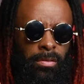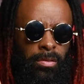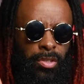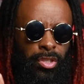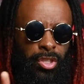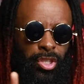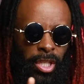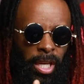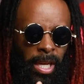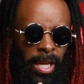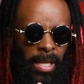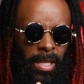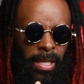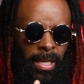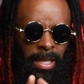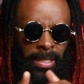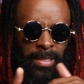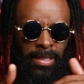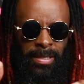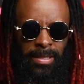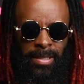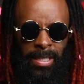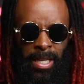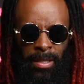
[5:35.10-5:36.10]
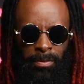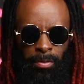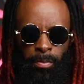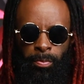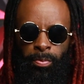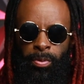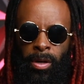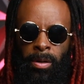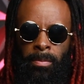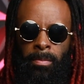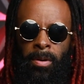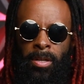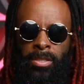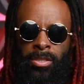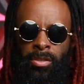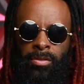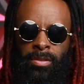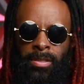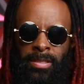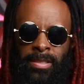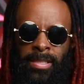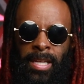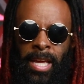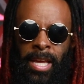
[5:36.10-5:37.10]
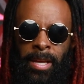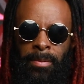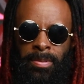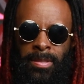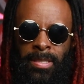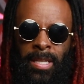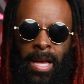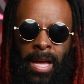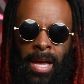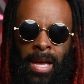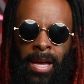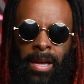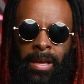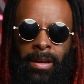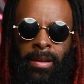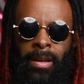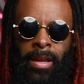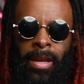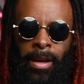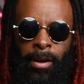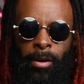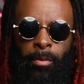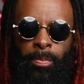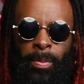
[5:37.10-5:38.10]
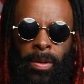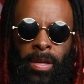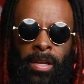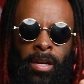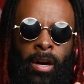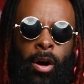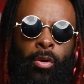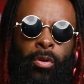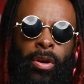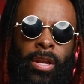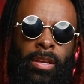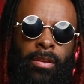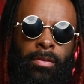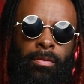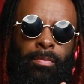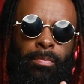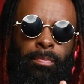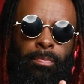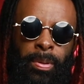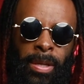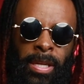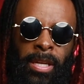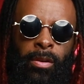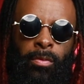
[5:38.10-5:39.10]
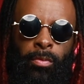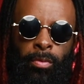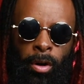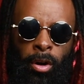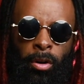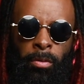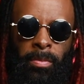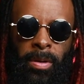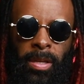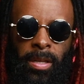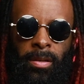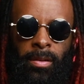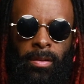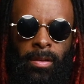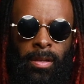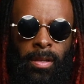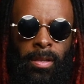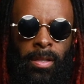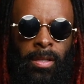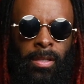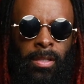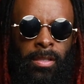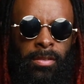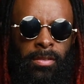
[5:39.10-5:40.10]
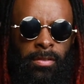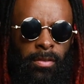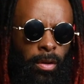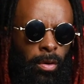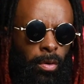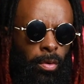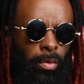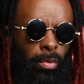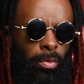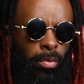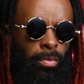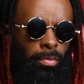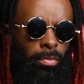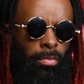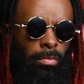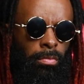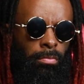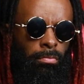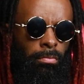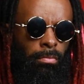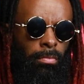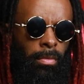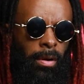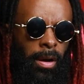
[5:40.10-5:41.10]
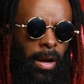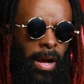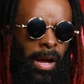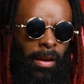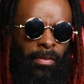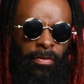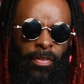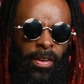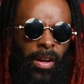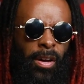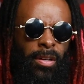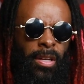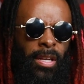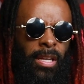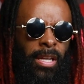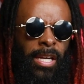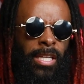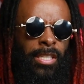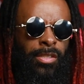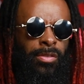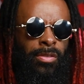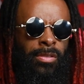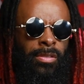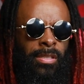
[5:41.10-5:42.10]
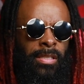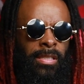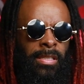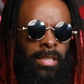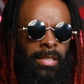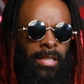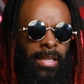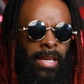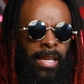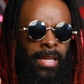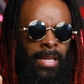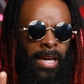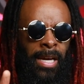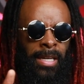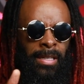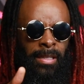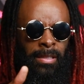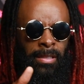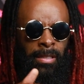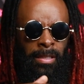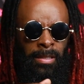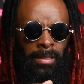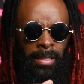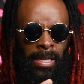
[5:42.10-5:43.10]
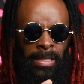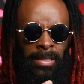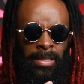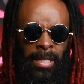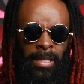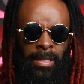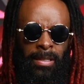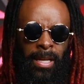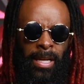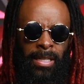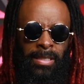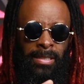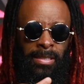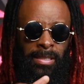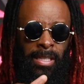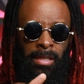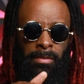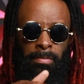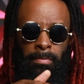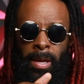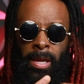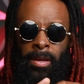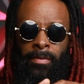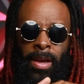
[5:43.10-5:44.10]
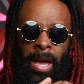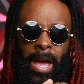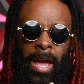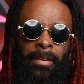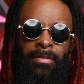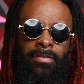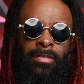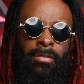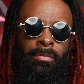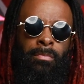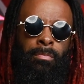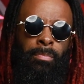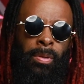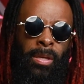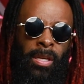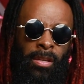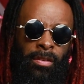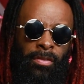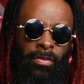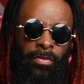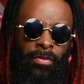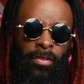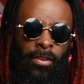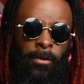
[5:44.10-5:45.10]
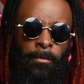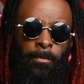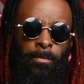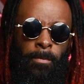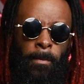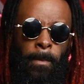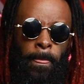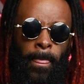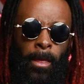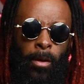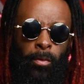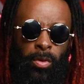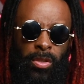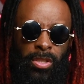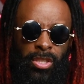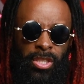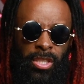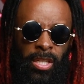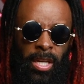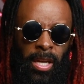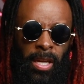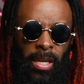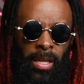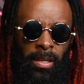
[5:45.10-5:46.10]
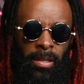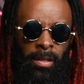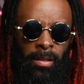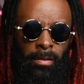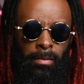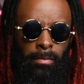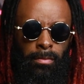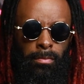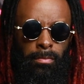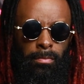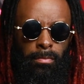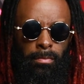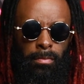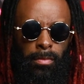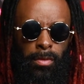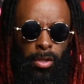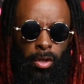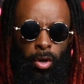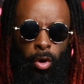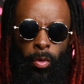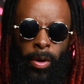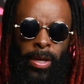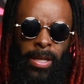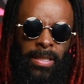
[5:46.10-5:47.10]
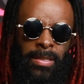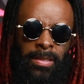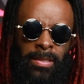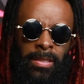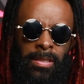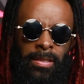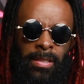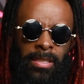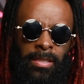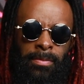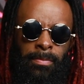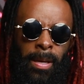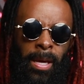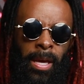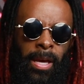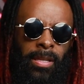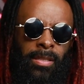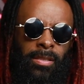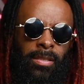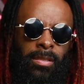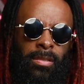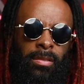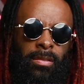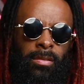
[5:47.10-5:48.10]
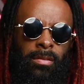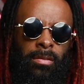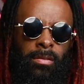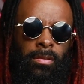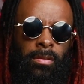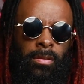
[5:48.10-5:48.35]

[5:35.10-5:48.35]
Jay and Seth were pretty much on the same side, helping Cody beat Roman. So I found it interesting that they kind of look like Seth may have some beef with Jay going into this match.